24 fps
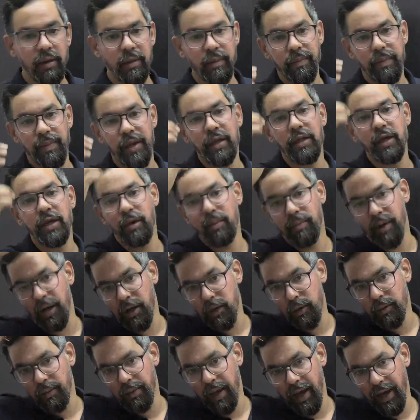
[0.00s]
their money
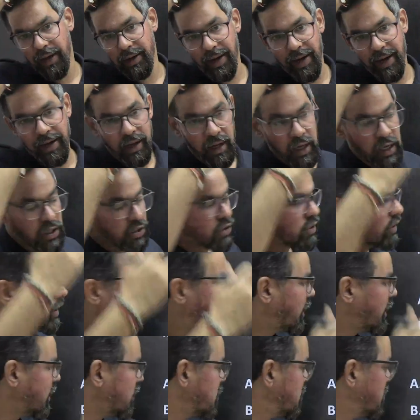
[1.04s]
back, right? So that
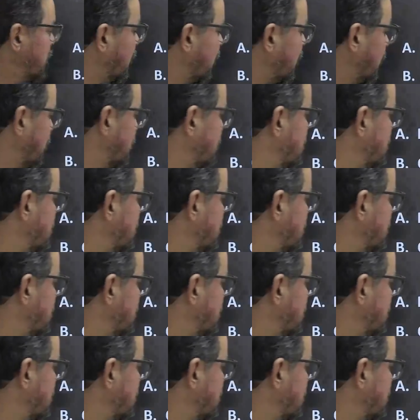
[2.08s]
is the case.